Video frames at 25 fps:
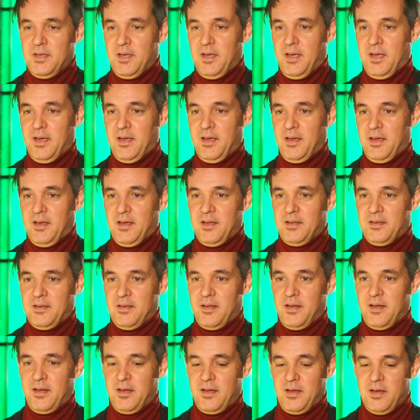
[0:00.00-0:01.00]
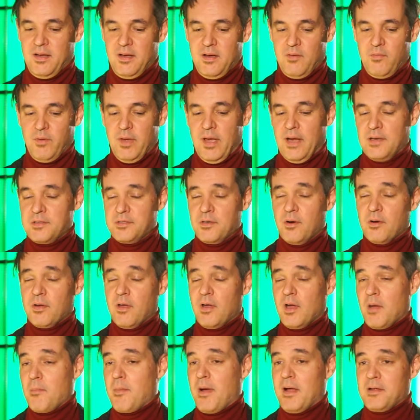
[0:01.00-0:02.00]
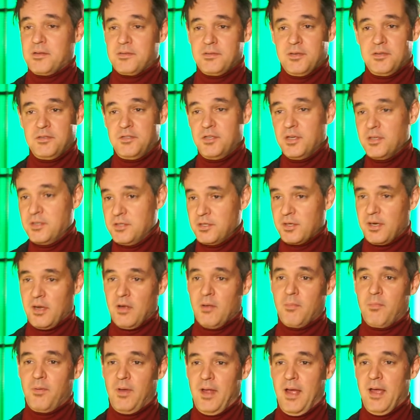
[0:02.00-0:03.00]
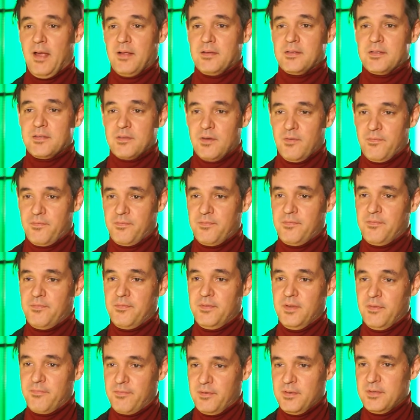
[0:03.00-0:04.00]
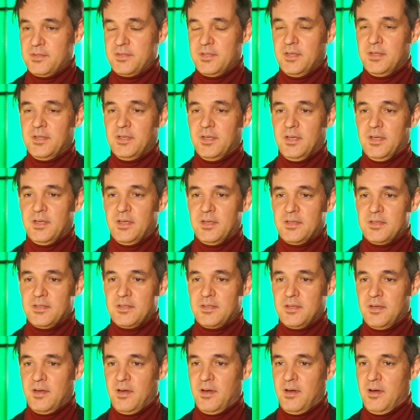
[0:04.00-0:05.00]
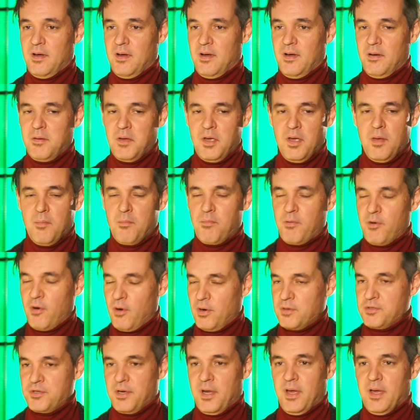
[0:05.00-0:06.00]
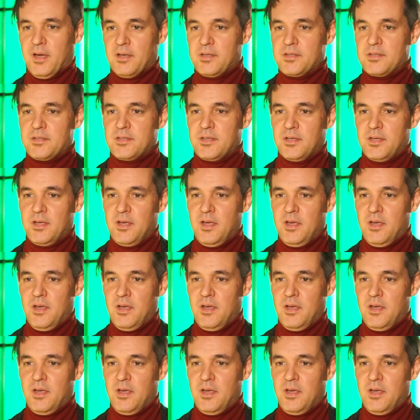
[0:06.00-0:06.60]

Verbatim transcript: and uh, we are talking about strategical plans of different cities, uh, projects,